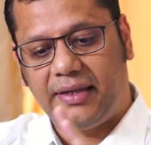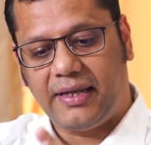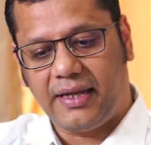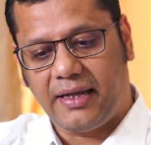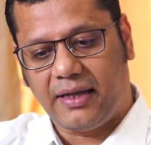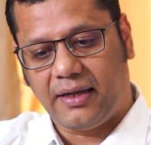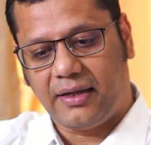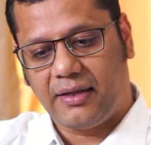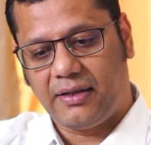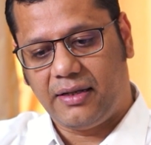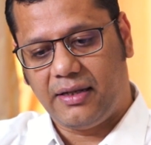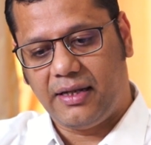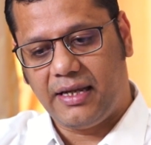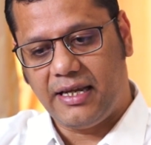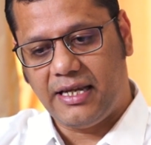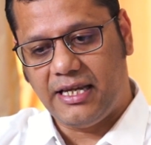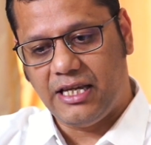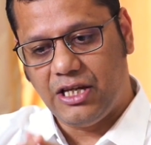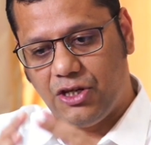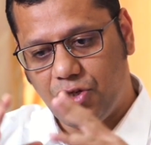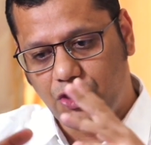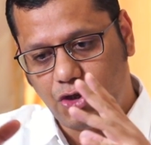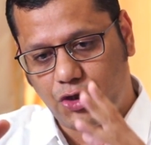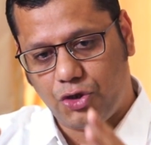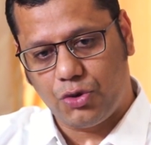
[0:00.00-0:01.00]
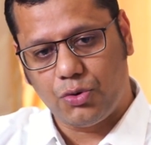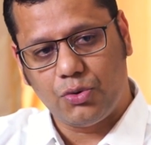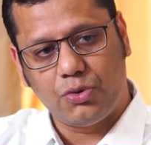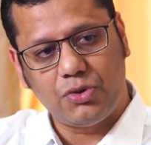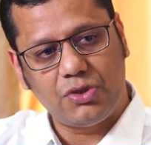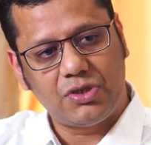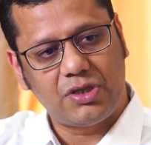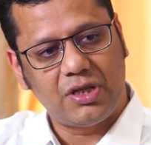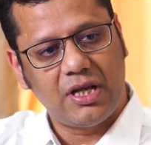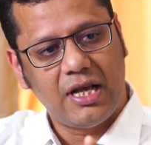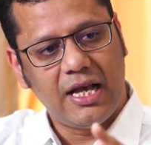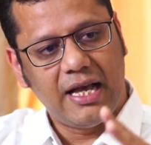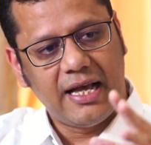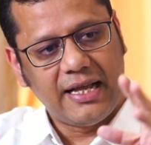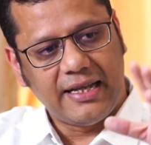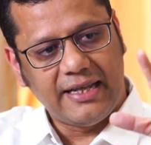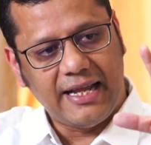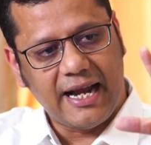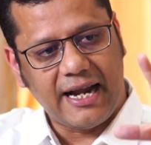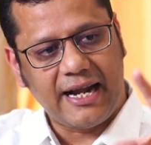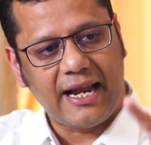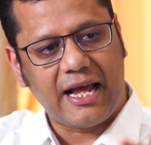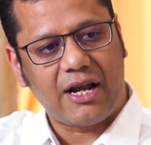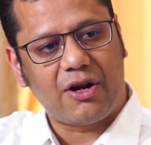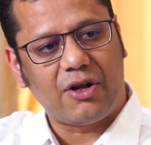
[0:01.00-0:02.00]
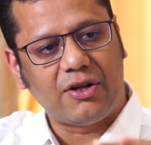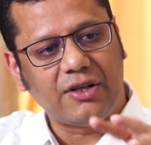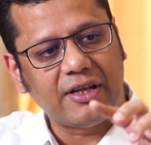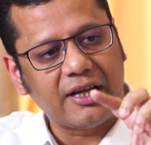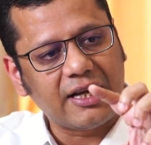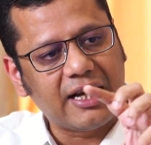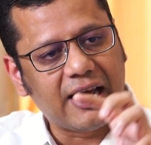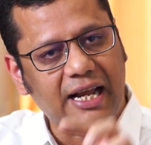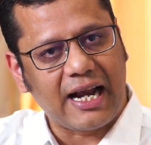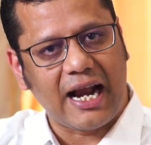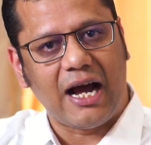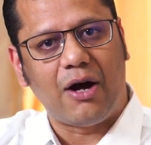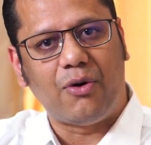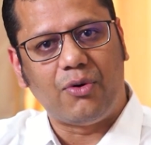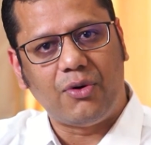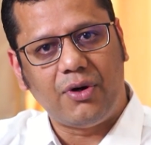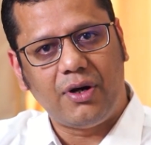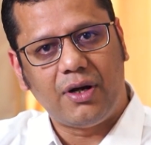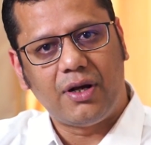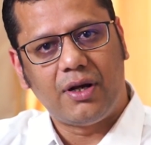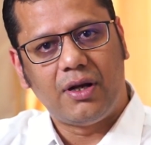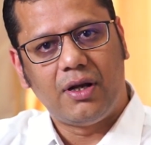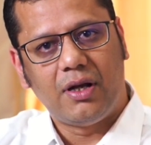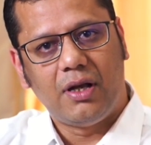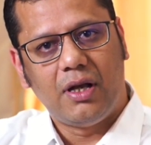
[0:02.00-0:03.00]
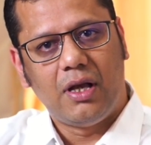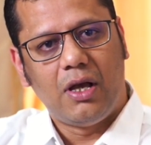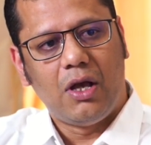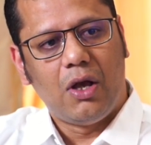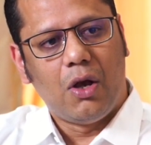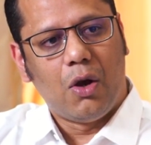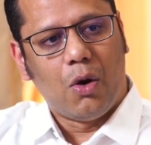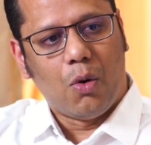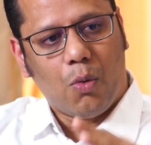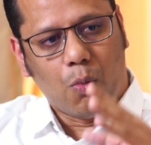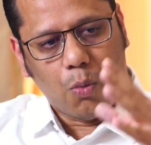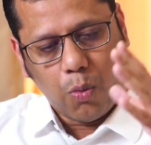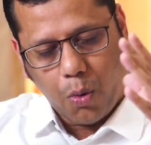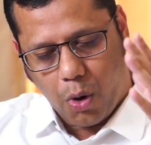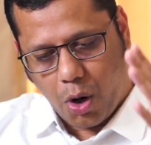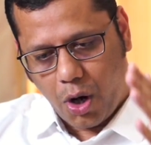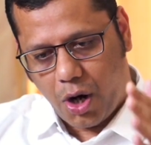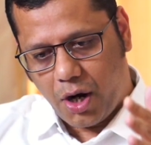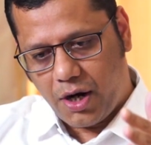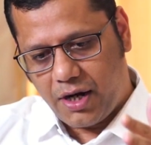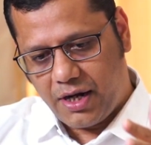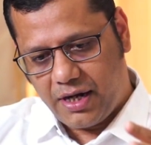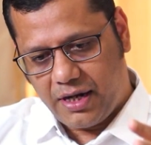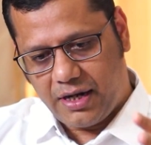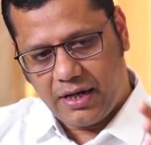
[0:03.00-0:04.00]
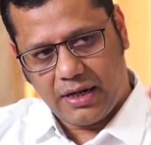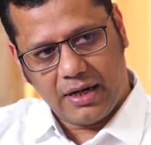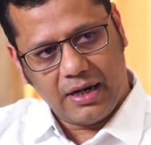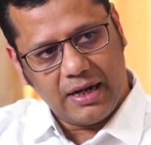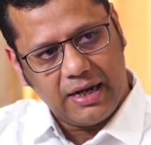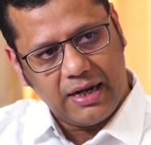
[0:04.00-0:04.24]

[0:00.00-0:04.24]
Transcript: think, the issues that are on the ground. What